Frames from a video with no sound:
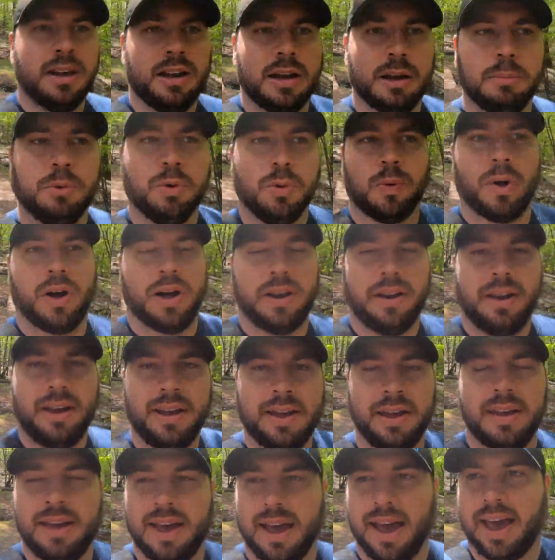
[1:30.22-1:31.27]
number 1,
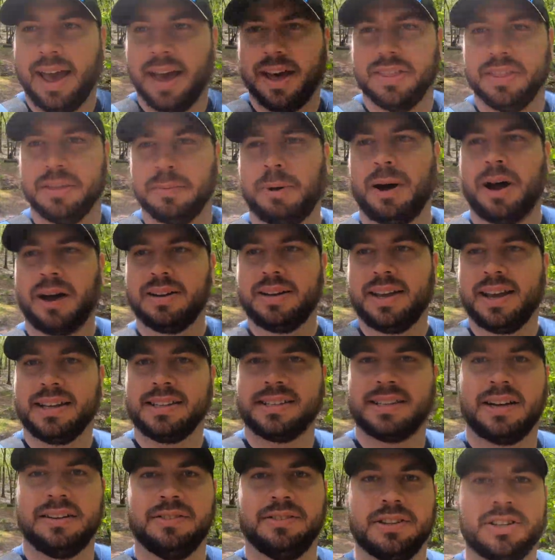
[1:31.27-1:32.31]
and the
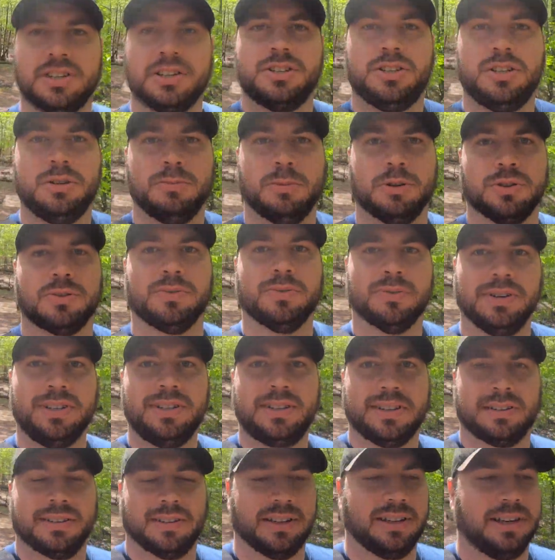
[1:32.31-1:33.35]
podcast that I've listened to most
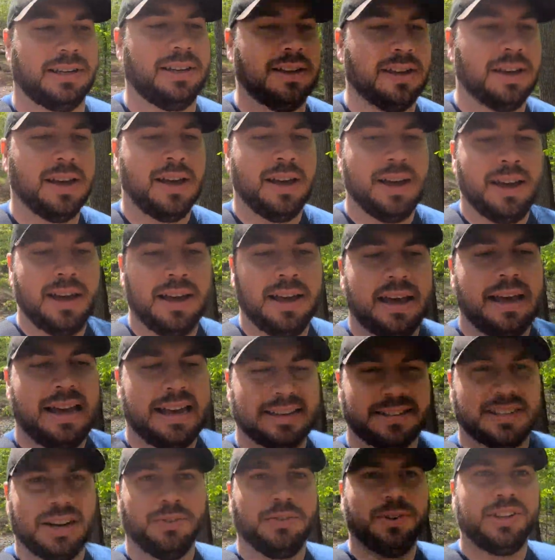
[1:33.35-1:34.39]
recently,
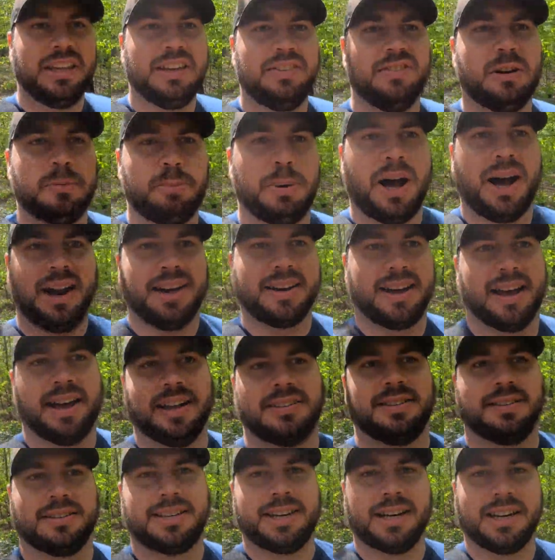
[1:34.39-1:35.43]
is not really even a
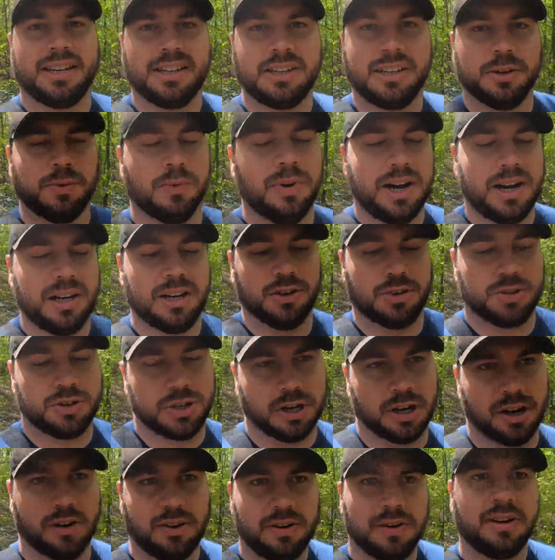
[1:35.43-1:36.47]
podcast. It's technically a radio
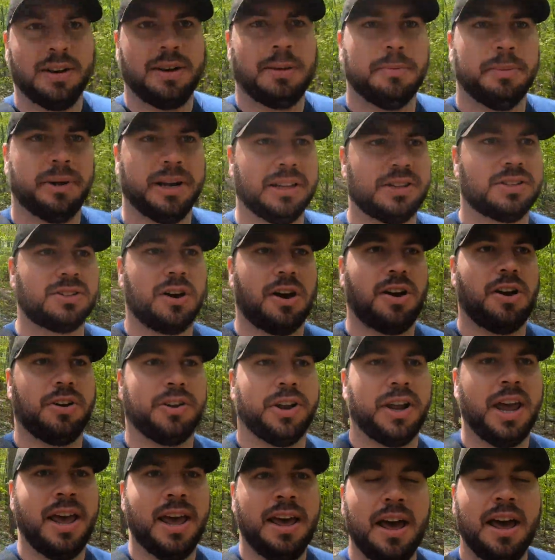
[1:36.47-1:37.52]
show, but it's
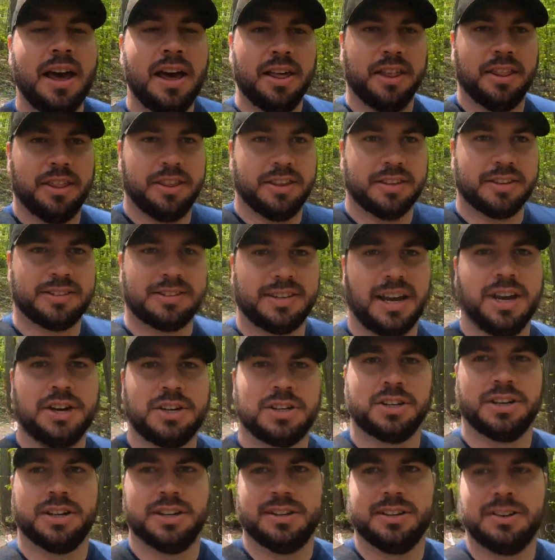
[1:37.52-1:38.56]
called The
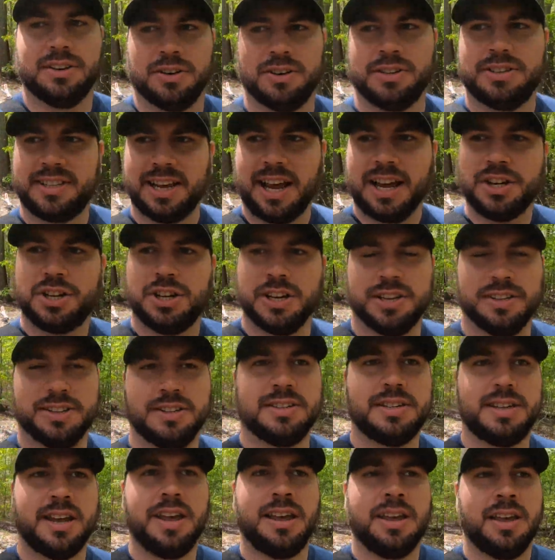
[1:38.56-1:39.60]
Session, or
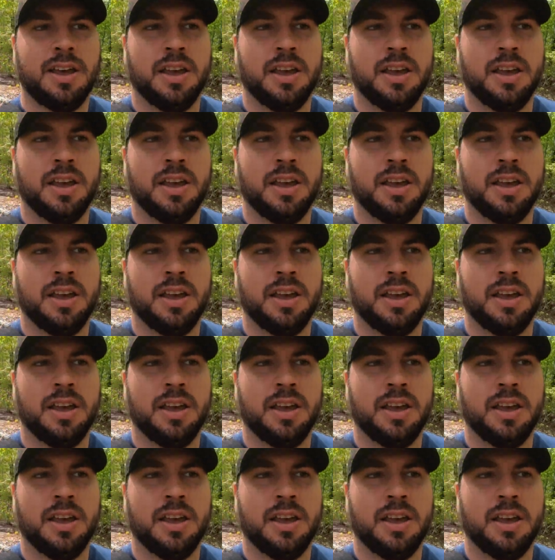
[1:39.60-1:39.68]
Sessions,